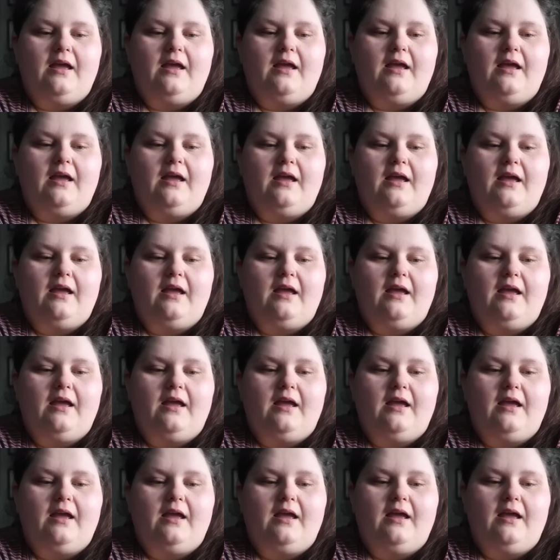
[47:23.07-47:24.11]
Yep.
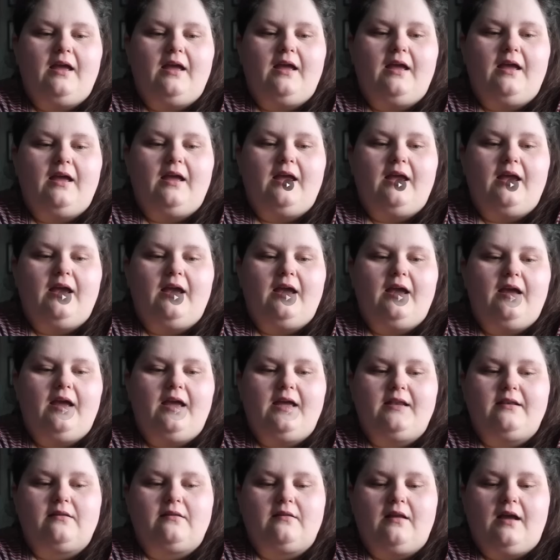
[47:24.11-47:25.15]

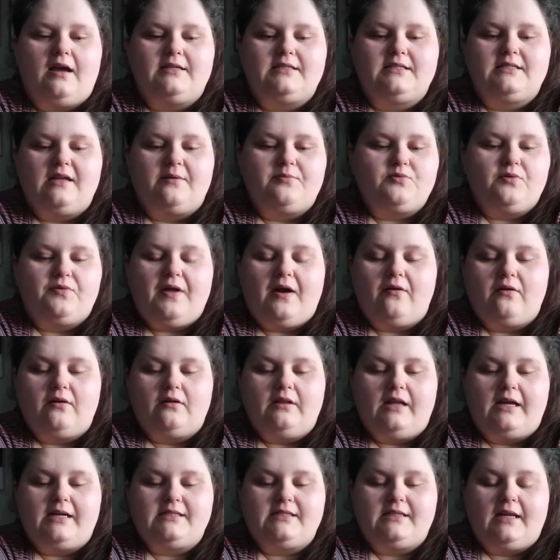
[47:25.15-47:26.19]
And I slept without
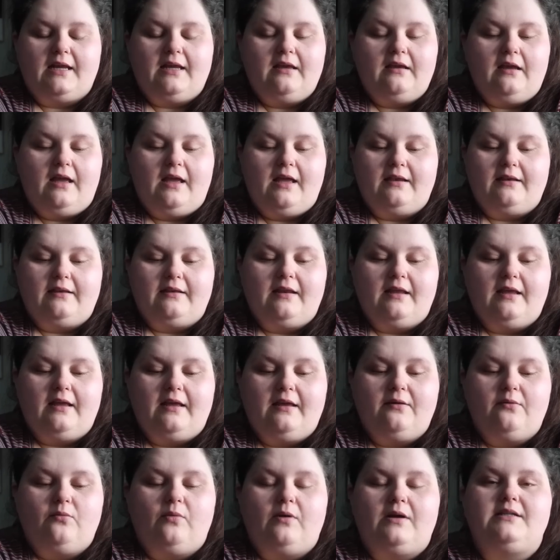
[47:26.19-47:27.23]
her last night, and
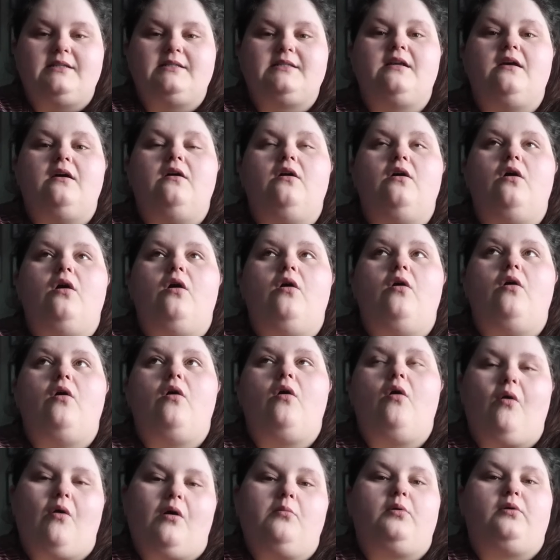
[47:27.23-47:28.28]
it was
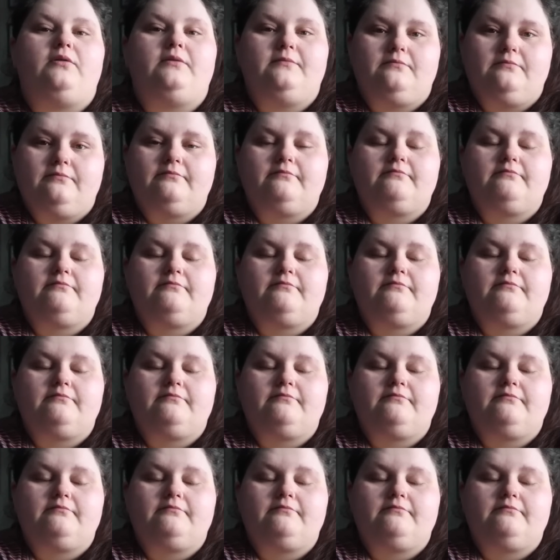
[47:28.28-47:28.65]
horrible.